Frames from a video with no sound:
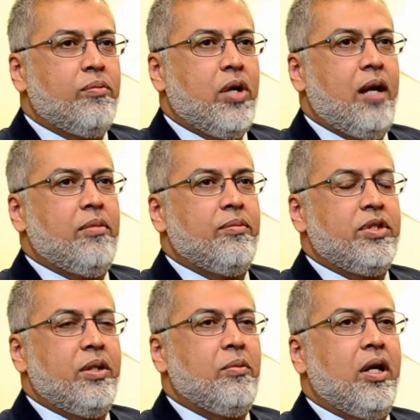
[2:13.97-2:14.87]

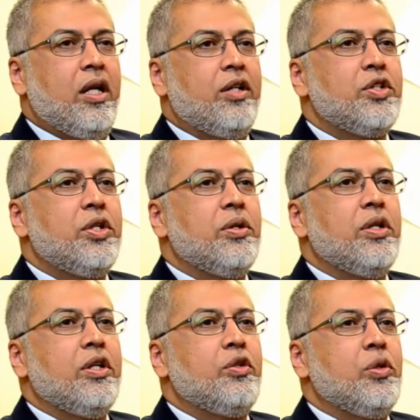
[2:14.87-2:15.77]
problems and whatnot
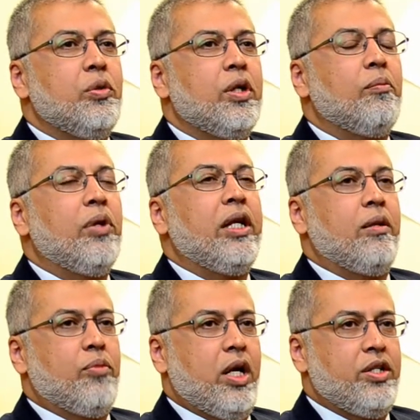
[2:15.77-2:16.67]
to complete a
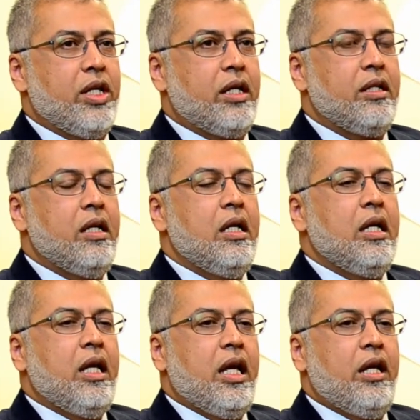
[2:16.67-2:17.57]
project.
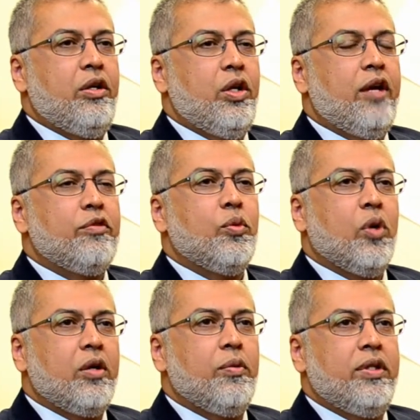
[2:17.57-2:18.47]
And you have to
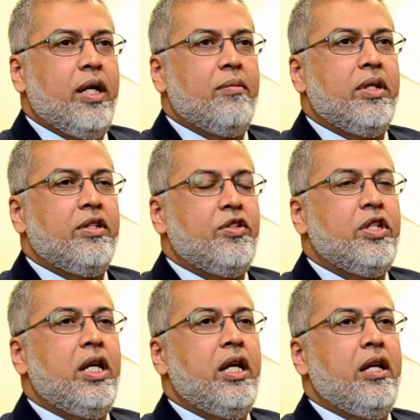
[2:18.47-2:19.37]
work with them and
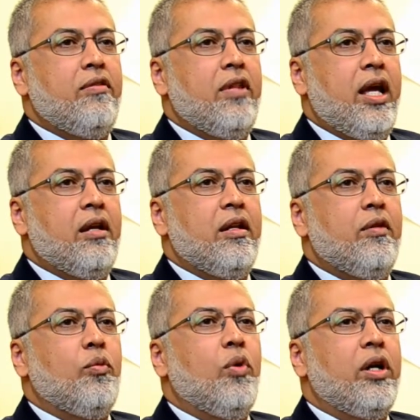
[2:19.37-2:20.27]
see in that
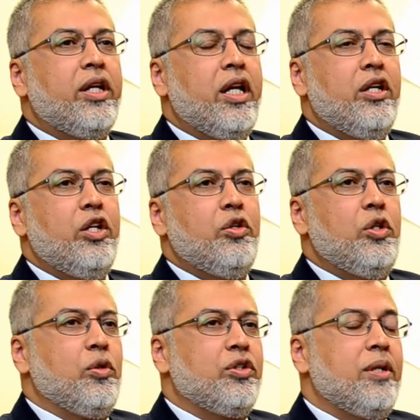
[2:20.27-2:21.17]
what can you
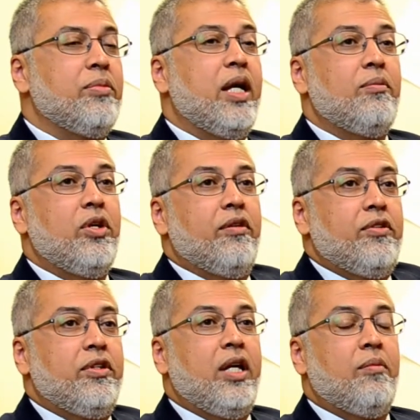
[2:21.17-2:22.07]
do. Sometimes you have
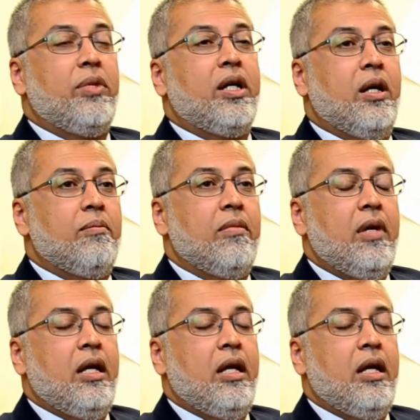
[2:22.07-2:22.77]
to then become